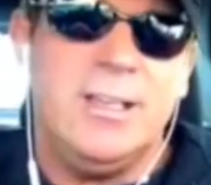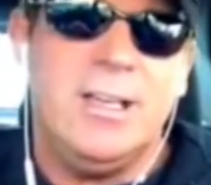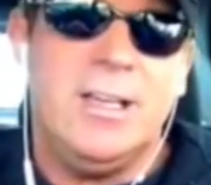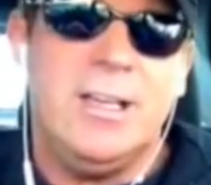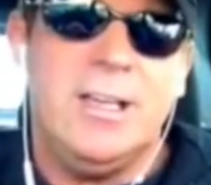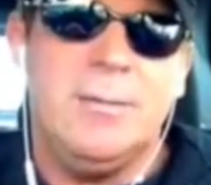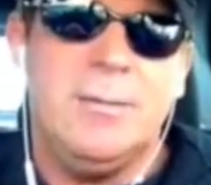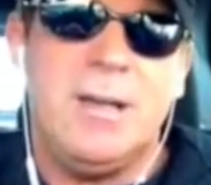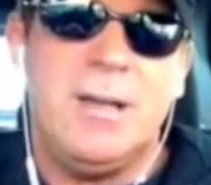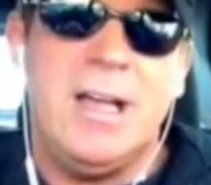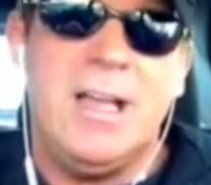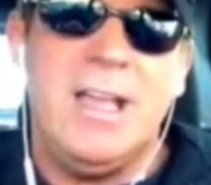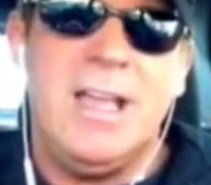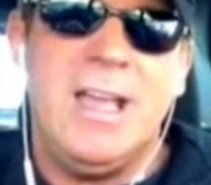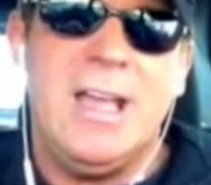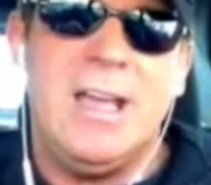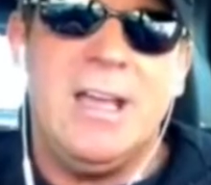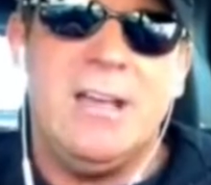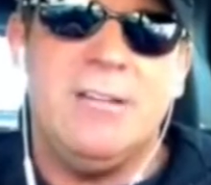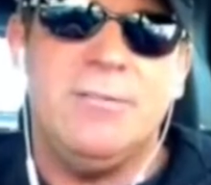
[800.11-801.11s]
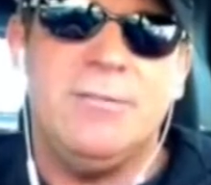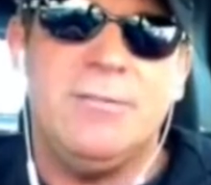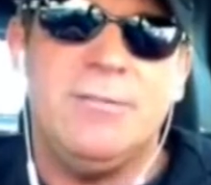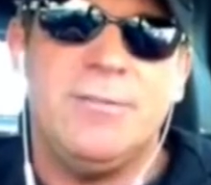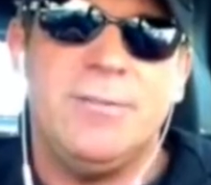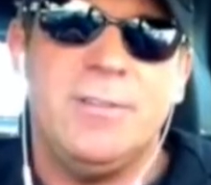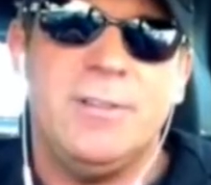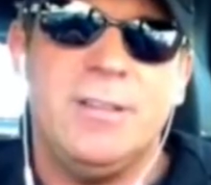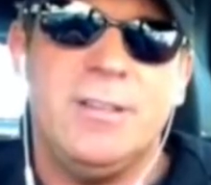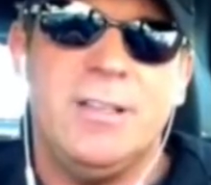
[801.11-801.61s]
I
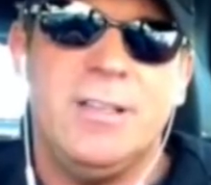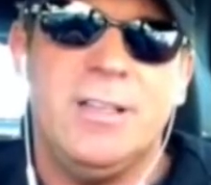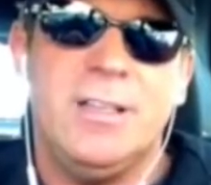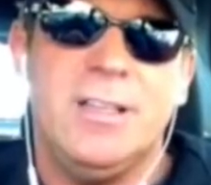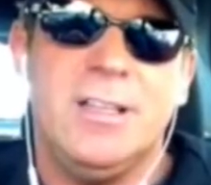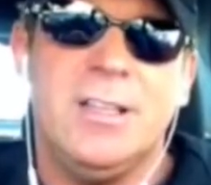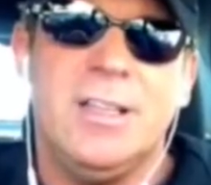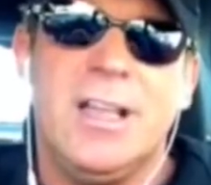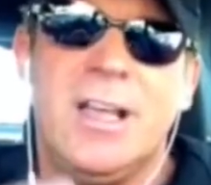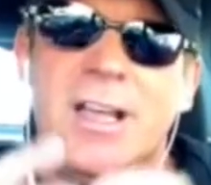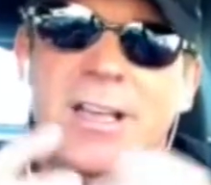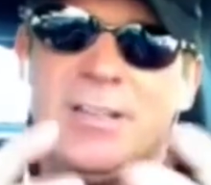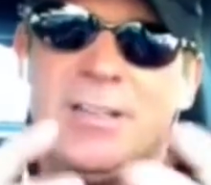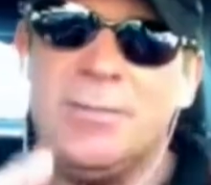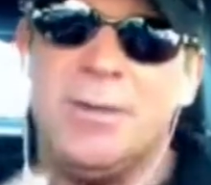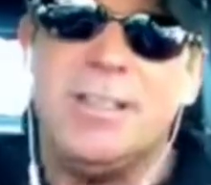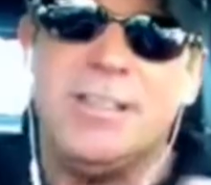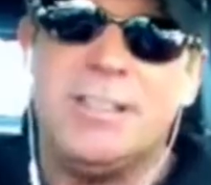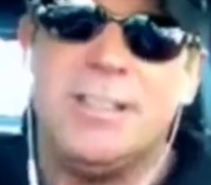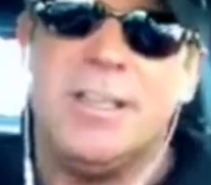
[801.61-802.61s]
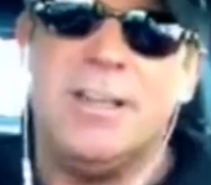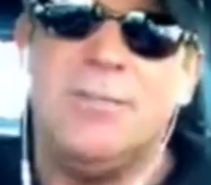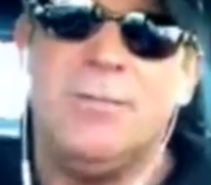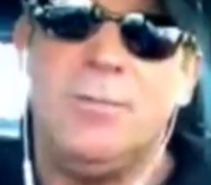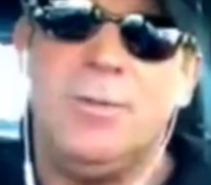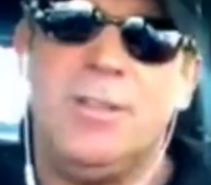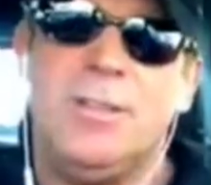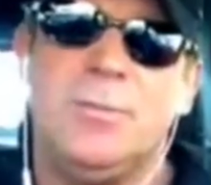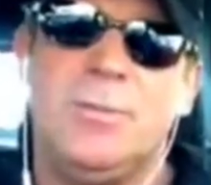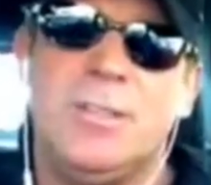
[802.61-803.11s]
have aligned
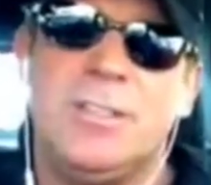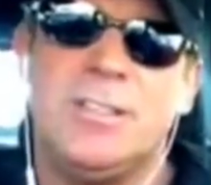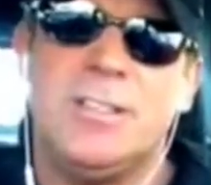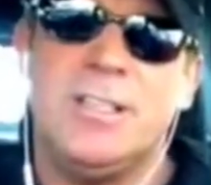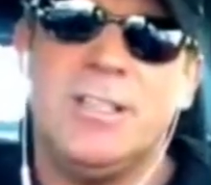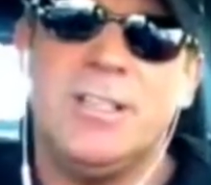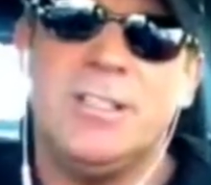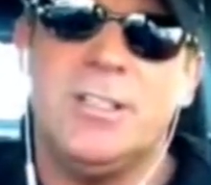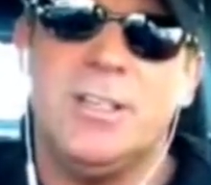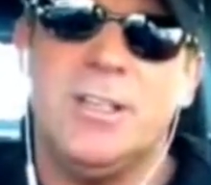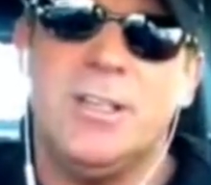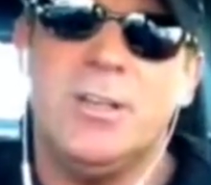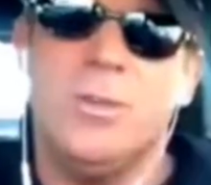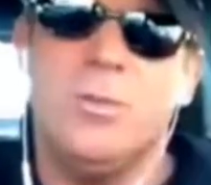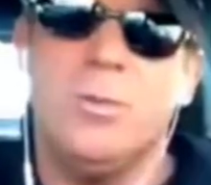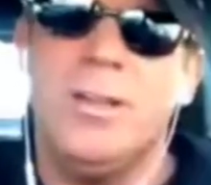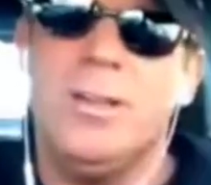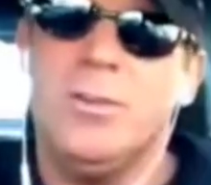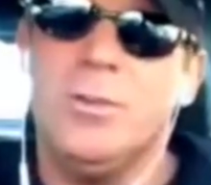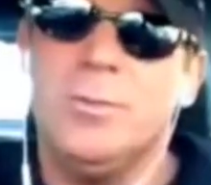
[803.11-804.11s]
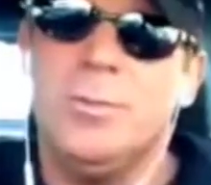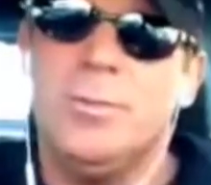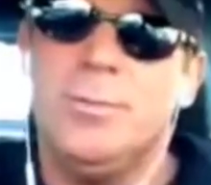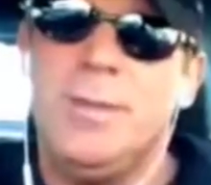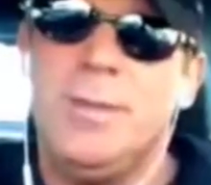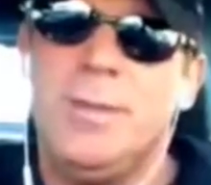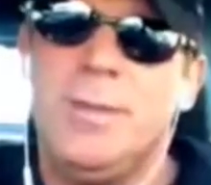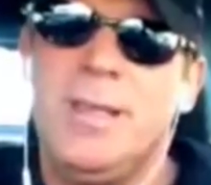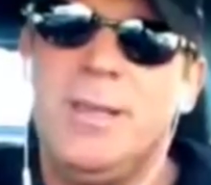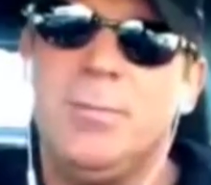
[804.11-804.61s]
myself with such a great group of
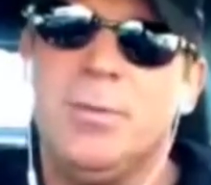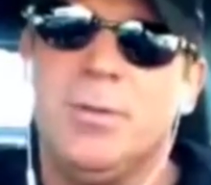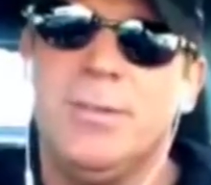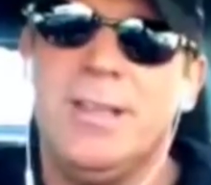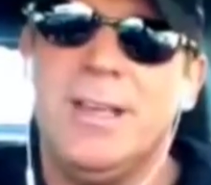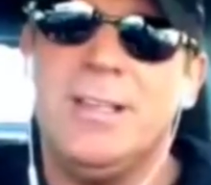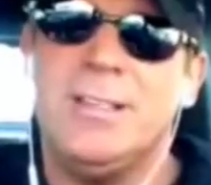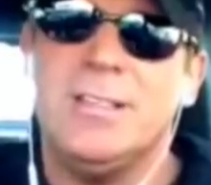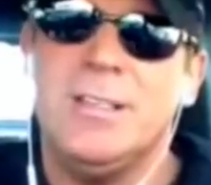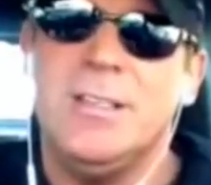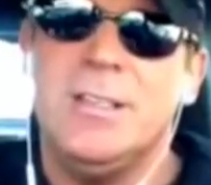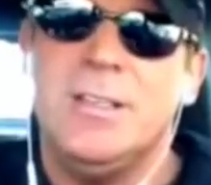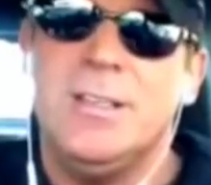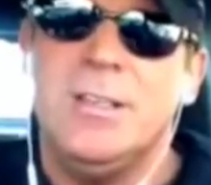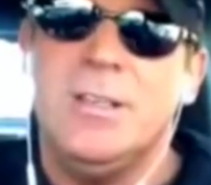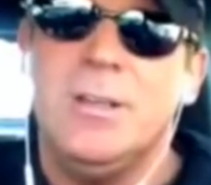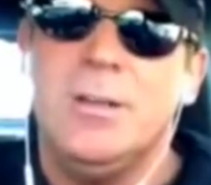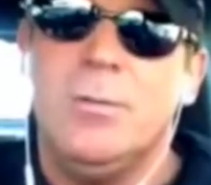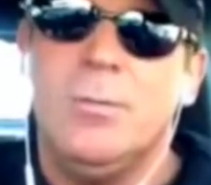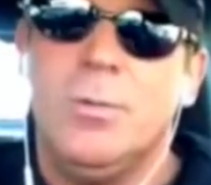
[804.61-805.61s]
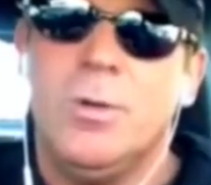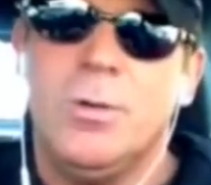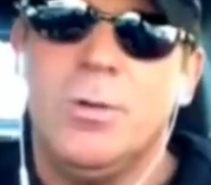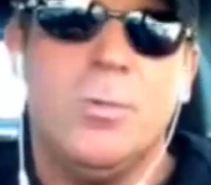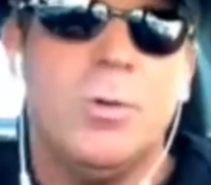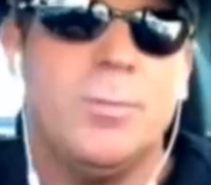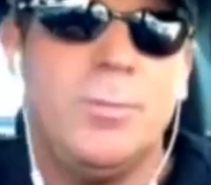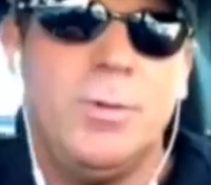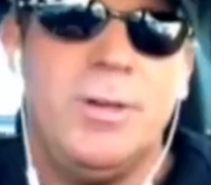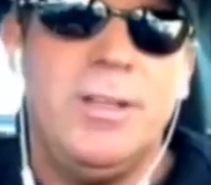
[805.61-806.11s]
people that
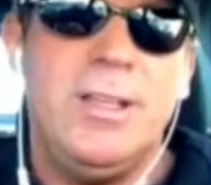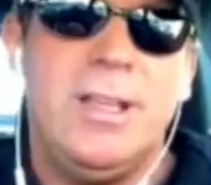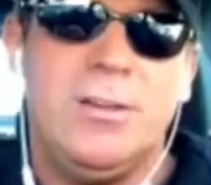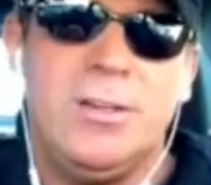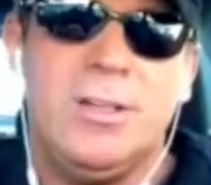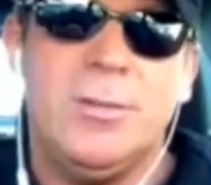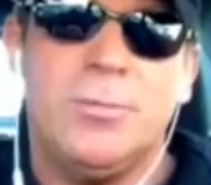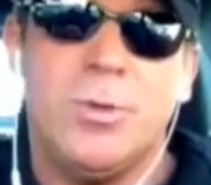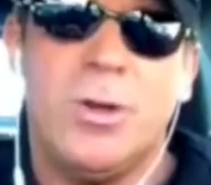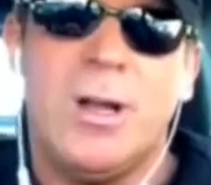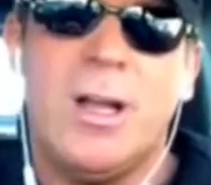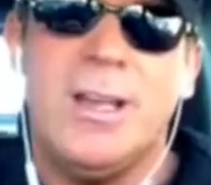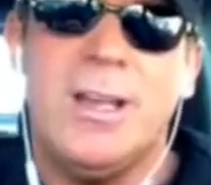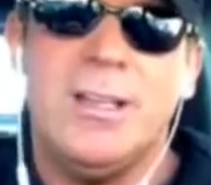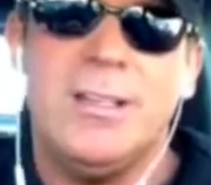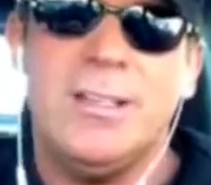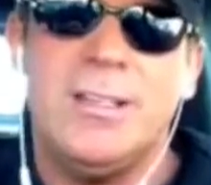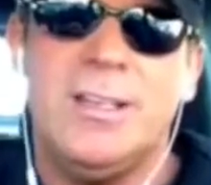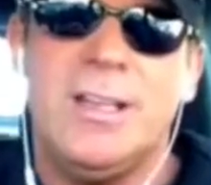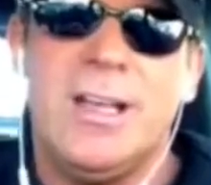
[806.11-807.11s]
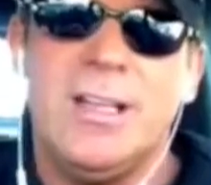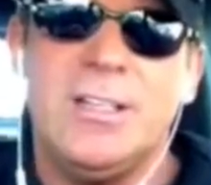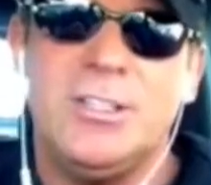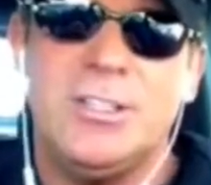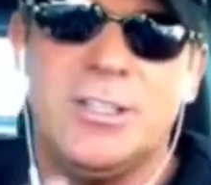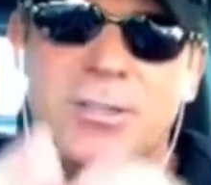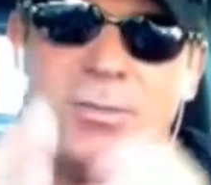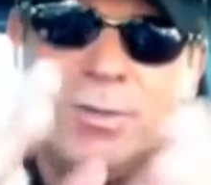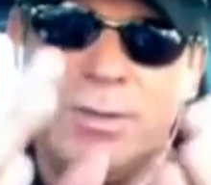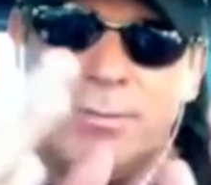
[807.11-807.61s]
we're putting out good product, and not
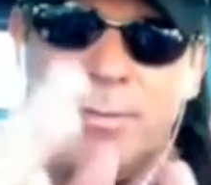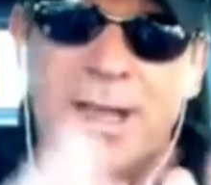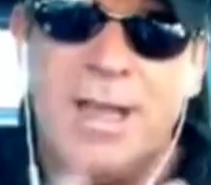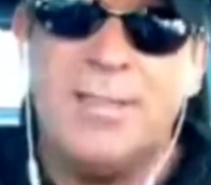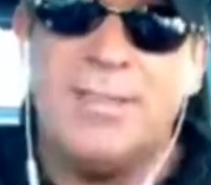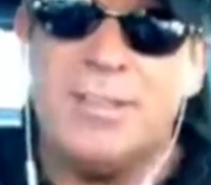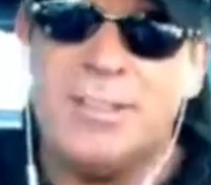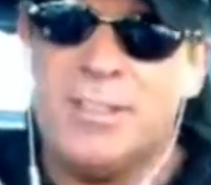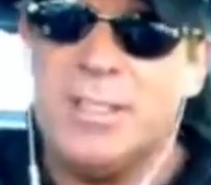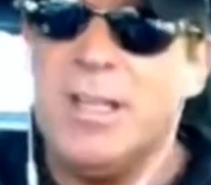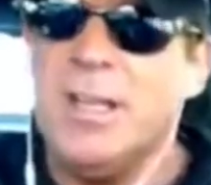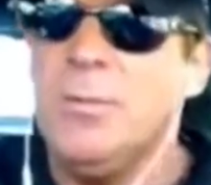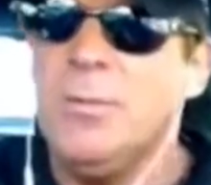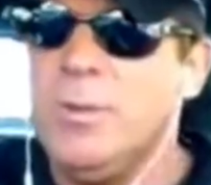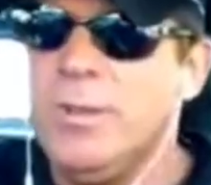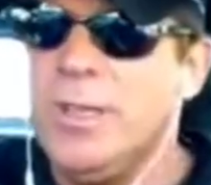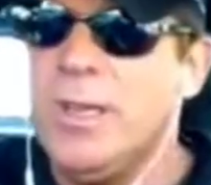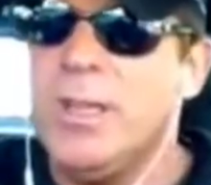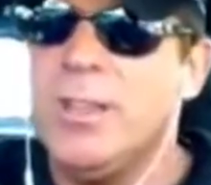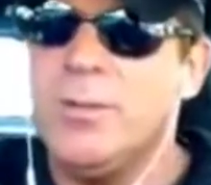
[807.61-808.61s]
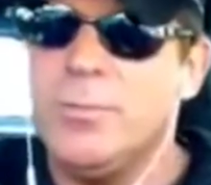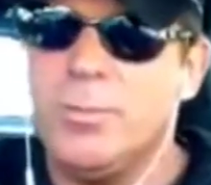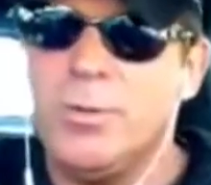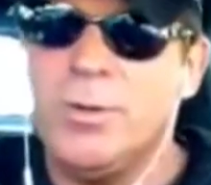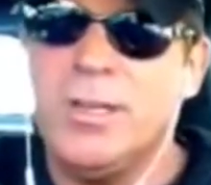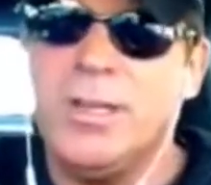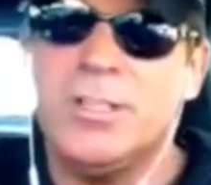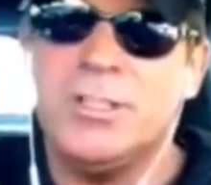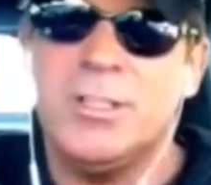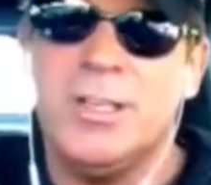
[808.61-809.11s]
just with Bat the Sun, with other
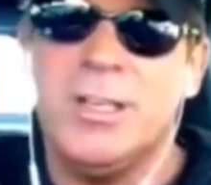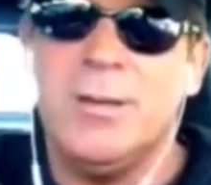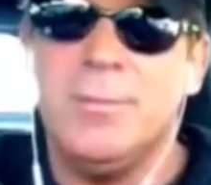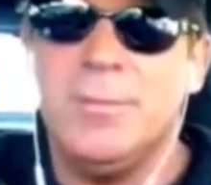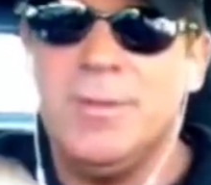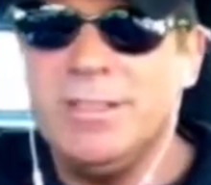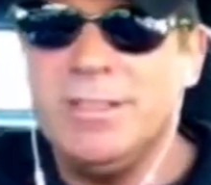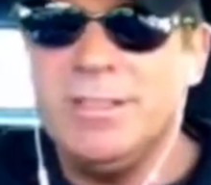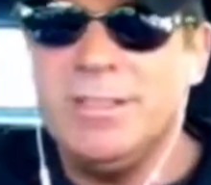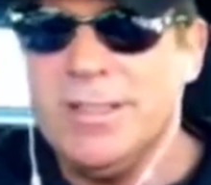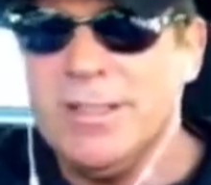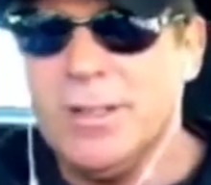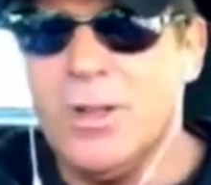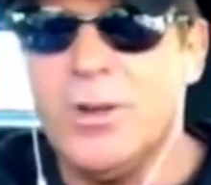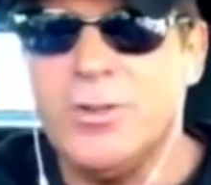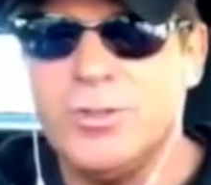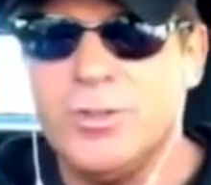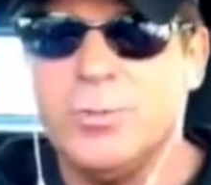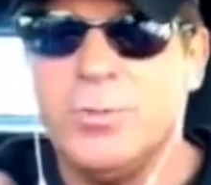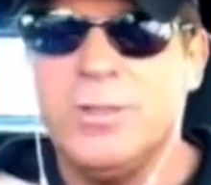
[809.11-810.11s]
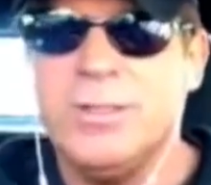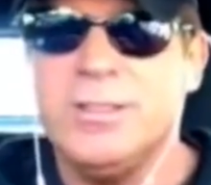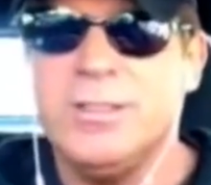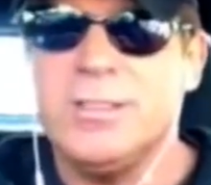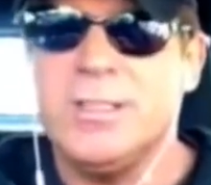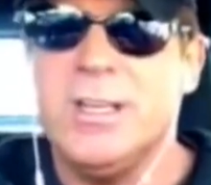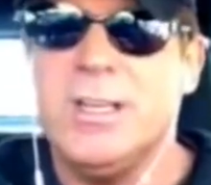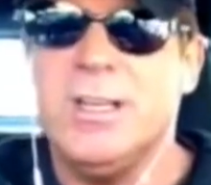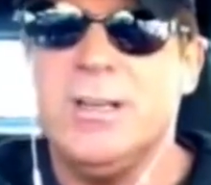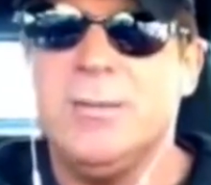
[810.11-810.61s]
production companies and the larger
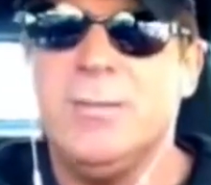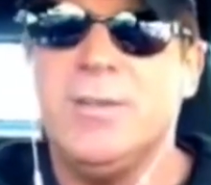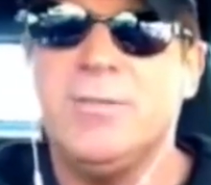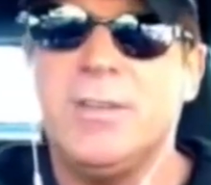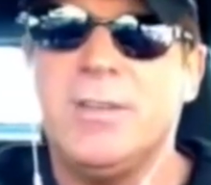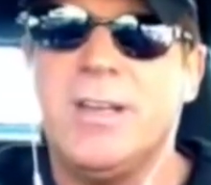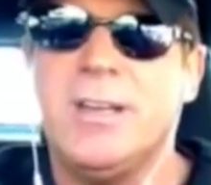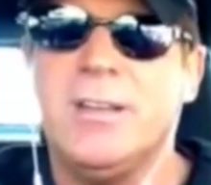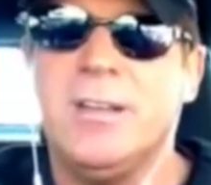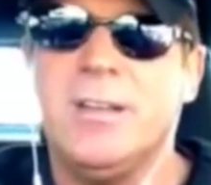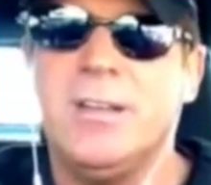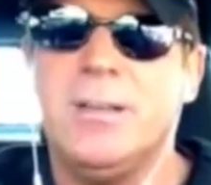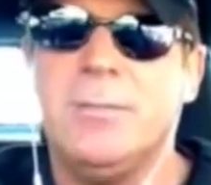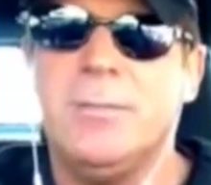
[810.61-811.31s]
ones. I've got